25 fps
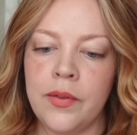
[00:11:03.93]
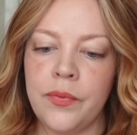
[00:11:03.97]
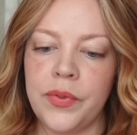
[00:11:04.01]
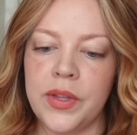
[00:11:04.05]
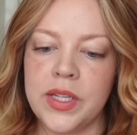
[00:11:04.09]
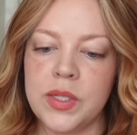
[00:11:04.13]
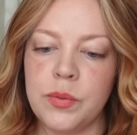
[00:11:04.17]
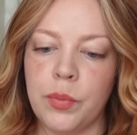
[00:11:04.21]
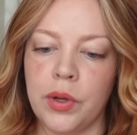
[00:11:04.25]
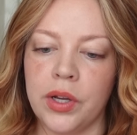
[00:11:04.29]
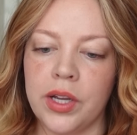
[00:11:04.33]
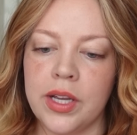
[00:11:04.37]

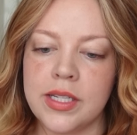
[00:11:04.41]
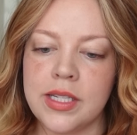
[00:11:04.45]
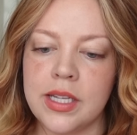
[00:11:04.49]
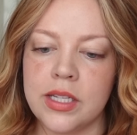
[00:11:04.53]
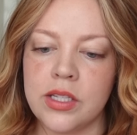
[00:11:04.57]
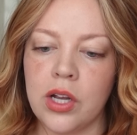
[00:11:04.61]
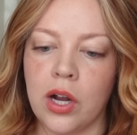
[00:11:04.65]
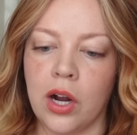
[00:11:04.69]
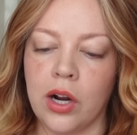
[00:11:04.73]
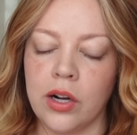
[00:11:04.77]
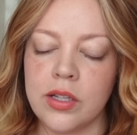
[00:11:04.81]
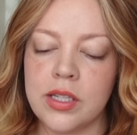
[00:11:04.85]
This book is
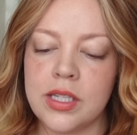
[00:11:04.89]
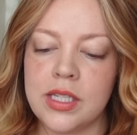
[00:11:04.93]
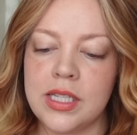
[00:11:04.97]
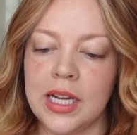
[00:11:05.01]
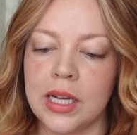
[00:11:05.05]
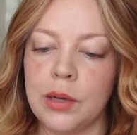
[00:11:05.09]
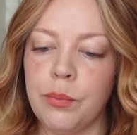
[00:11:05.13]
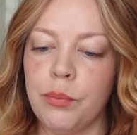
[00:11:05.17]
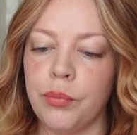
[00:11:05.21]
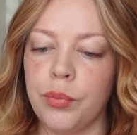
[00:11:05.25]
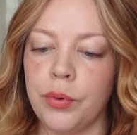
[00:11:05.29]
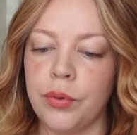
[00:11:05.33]
his
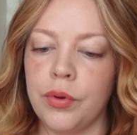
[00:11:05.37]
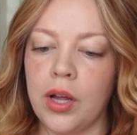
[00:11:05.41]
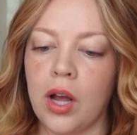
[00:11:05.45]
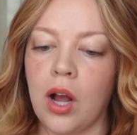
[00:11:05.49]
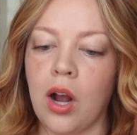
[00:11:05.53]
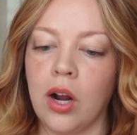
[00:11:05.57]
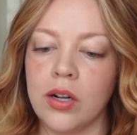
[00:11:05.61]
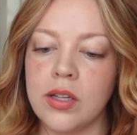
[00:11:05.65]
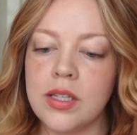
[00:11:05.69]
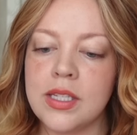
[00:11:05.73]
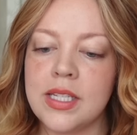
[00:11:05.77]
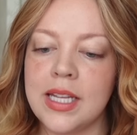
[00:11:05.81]
heartsick,
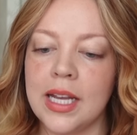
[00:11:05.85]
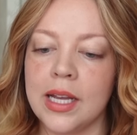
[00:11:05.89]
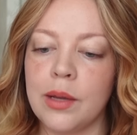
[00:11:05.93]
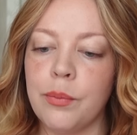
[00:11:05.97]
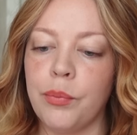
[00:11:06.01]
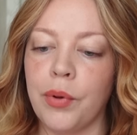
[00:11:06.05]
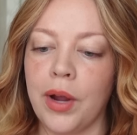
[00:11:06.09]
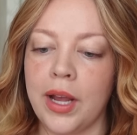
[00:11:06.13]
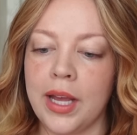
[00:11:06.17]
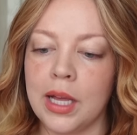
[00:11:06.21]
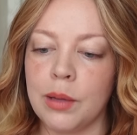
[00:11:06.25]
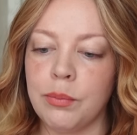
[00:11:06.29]
heartsick
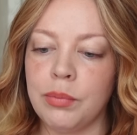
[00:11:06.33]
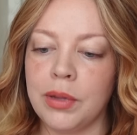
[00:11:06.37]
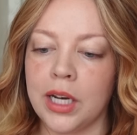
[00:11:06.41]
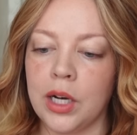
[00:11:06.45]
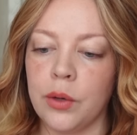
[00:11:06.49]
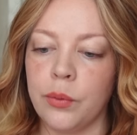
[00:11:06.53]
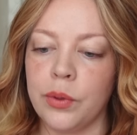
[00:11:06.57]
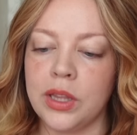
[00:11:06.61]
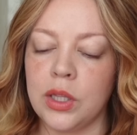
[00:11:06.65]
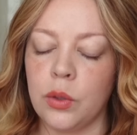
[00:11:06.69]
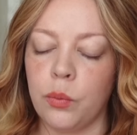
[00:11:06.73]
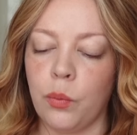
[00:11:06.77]
breakup
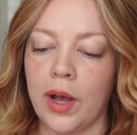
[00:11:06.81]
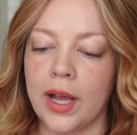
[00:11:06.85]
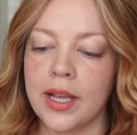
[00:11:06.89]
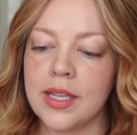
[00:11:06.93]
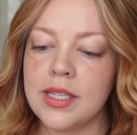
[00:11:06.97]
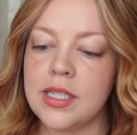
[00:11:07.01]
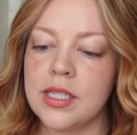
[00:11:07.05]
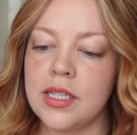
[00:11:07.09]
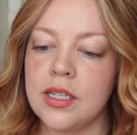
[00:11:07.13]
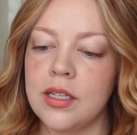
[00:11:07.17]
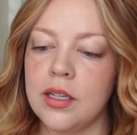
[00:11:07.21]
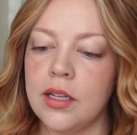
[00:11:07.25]
letter with the
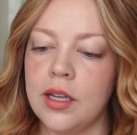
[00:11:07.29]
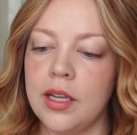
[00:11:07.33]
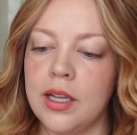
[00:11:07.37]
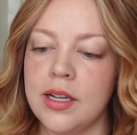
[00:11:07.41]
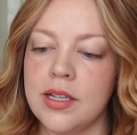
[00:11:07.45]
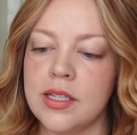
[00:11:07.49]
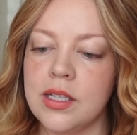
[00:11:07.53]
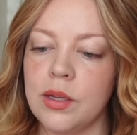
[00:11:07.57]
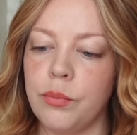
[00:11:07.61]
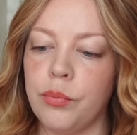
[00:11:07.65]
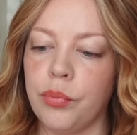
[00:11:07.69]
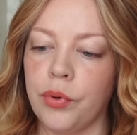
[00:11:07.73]
West. It
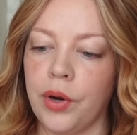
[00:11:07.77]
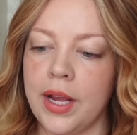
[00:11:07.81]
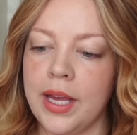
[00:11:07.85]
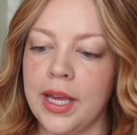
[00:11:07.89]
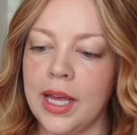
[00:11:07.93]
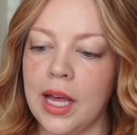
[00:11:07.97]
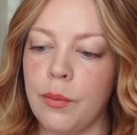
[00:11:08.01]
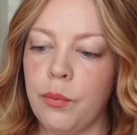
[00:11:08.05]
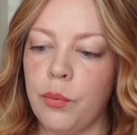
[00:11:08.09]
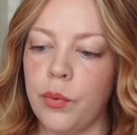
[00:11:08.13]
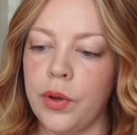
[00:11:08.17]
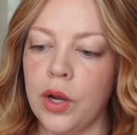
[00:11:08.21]
is a
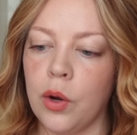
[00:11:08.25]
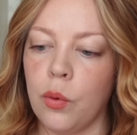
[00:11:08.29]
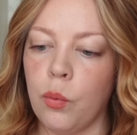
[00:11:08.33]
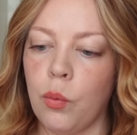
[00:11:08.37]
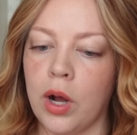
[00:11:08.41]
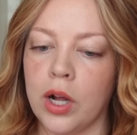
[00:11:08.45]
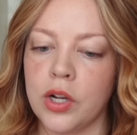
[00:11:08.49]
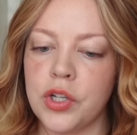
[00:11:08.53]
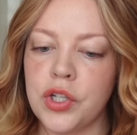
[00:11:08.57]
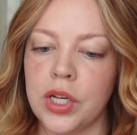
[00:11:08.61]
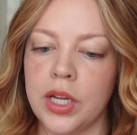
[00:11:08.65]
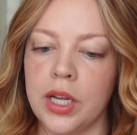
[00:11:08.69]
breakup we are
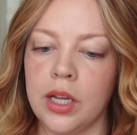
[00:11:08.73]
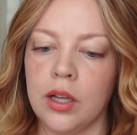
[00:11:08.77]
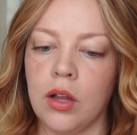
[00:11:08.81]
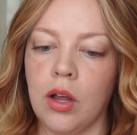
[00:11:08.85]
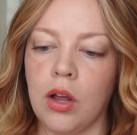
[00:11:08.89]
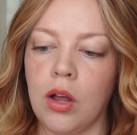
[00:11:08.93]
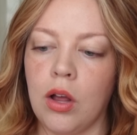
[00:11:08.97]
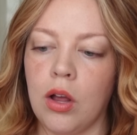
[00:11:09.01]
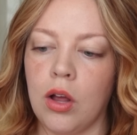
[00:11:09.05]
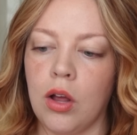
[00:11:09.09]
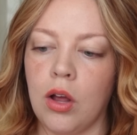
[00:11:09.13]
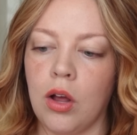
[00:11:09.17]

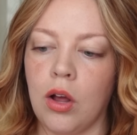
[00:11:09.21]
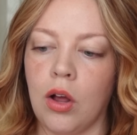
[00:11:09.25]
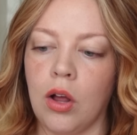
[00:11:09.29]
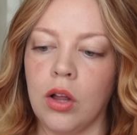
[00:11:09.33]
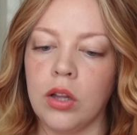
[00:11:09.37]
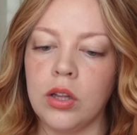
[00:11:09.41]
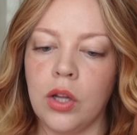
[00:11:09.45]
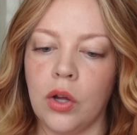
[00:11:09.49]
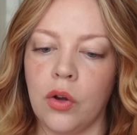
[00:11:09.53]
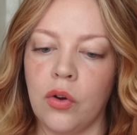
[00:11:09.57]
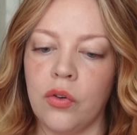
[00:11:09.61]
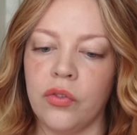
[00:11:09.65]
watching
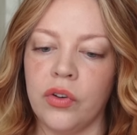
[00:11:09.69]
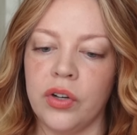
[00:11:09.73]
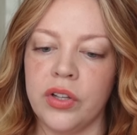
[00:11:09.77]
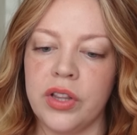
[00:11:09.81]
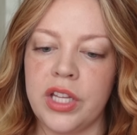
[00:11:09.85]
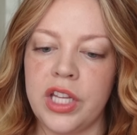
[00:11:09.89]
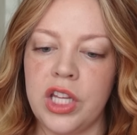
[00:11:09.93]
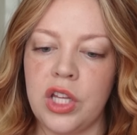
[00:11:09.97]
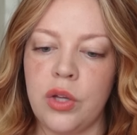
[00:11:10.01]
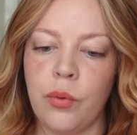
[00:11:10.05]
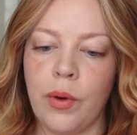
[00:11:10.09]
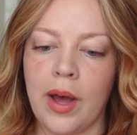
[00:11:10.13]
all over
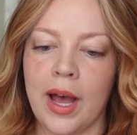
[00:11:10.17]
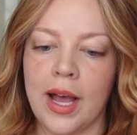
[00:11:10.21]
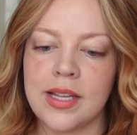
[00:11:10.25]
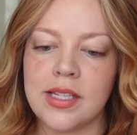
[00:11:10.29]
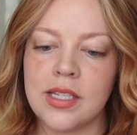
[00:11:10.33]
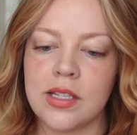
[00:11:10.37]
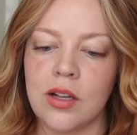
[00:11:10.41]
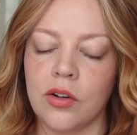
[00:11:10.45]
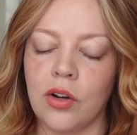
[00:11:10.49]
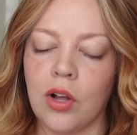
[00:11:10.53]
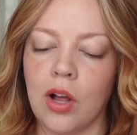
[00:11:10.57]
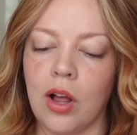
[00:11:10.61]
the U
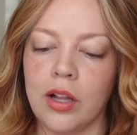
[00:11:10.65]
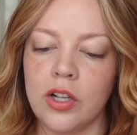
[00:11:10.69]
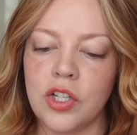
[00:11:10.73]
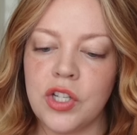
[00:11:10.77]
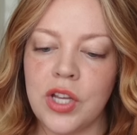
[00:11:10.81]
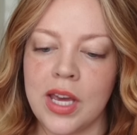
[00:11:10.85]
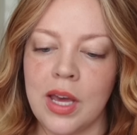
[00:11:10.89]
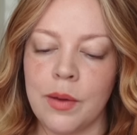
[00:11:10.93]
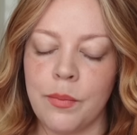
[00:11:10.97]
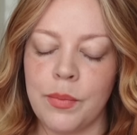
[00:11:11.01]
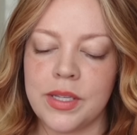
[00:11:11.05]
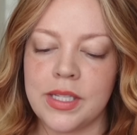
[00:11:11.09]
S, on college
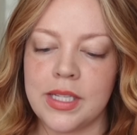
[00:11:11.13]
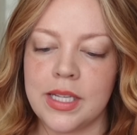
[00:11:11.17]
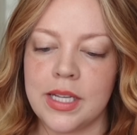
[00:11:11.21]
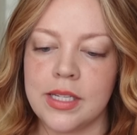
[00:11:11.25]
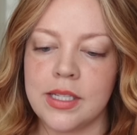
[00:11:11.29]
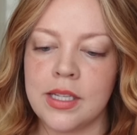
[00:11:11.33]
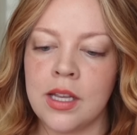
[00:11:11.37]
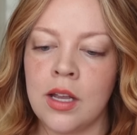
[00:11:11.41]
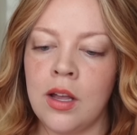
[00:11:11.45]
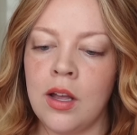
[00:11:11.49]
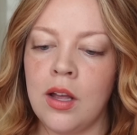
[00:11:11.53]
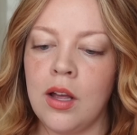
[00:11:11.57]

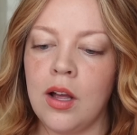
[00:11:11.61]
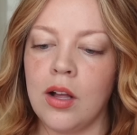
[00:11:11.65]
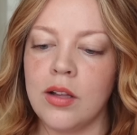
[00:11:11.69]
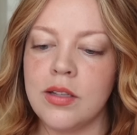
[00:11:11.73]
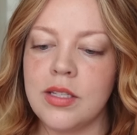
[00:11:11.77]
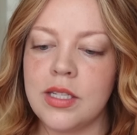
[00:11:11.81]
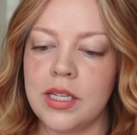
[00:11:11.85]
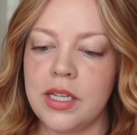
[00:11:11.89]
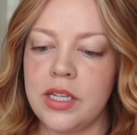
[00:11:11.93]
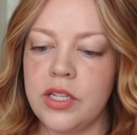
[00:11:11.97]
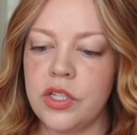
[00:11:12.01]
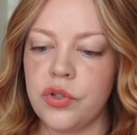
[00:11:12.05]
campuses,
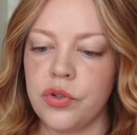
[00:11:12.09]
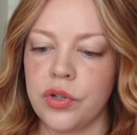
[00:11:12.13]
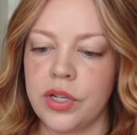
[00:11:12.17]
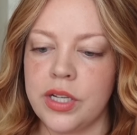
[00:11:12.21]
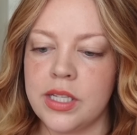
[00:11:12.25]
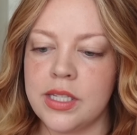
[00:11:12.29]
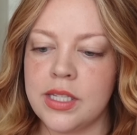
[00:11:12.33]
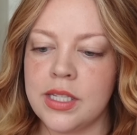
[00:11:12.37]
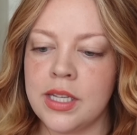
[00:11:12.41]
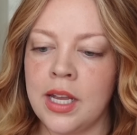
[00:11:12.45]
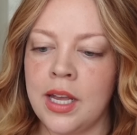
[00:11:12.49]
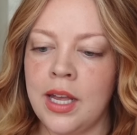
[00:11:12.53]
on city
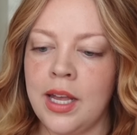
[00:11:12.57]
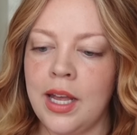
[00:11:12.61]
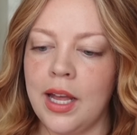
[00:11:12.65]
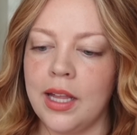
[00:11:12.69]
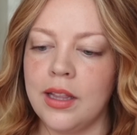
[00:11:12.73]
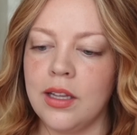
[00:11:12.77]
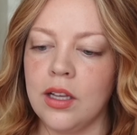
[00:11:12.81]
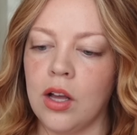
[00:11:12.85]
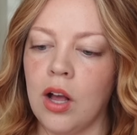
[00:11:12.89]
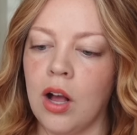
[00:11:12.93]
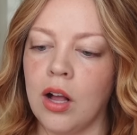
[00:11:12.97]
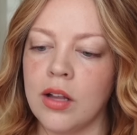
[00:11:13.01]
streets,
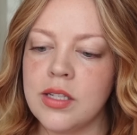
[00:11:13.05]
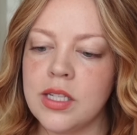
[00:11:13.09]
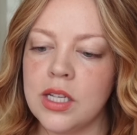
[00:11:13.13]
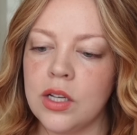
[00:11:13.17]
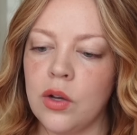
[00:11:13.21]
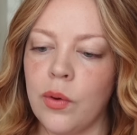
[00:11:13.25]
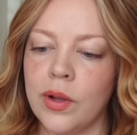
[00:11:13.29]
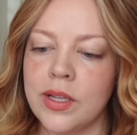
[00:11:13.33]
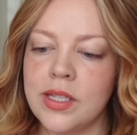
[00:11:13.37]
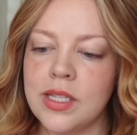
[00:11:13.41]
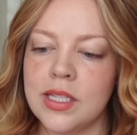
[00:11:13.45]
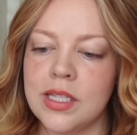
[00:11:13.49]
and the
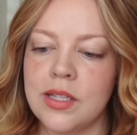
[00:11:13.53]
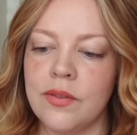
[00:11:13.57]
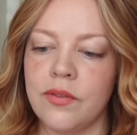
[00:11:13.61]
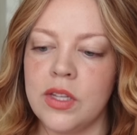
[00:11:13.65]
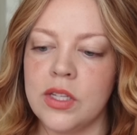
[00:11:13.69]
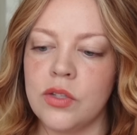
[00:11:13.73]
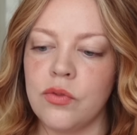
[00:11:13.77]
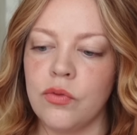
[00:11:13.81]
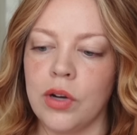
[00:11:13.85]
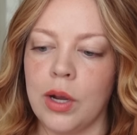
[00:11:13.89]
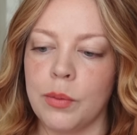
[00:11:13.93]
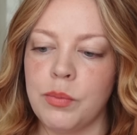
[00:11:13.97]
consequences of
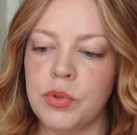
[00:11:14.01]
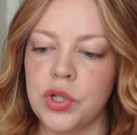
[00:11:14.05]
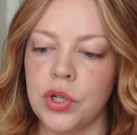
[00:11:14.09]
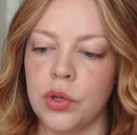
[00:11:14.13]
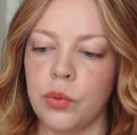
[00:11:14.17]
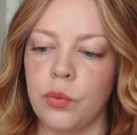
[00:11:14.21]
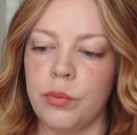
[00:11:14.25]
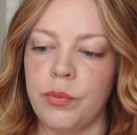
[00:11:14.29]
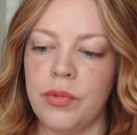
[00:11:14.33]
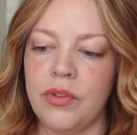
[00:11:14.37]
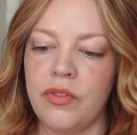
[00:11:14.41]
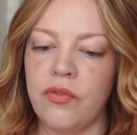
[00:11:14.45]
this
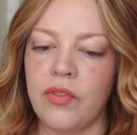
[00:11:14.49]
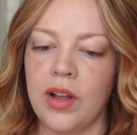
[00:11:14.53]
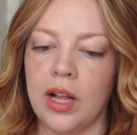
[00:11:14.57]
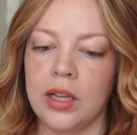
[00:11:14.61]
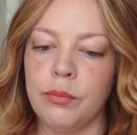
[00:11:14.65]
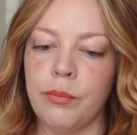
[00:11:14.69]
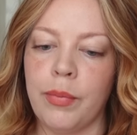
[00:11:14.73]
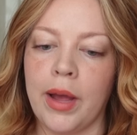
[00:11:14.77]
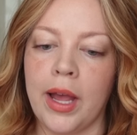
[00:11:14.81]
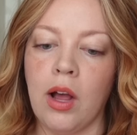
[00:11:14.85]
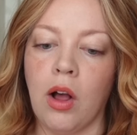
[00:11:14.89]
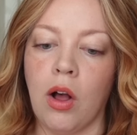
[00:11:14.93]
rupture will be
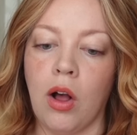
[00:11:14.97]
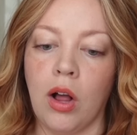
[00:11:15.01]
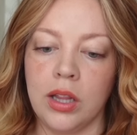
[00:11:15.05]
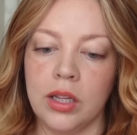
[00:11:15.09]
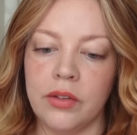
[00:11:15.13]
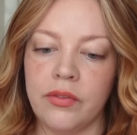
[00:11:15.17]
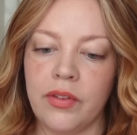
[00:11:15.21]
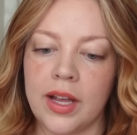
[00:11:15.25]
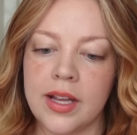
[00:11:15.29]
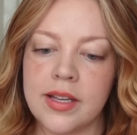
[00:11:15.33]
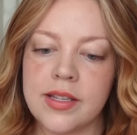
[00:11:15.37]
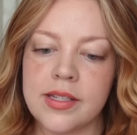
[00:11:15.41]
felt by
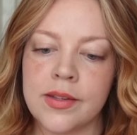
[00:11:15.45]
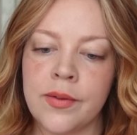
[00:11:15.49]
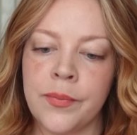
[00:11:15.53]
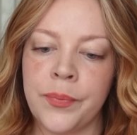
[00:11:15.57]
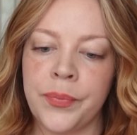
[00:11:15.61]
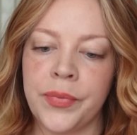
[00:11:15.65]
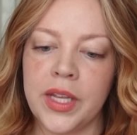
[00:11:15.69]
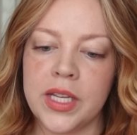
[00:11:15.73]
all of us.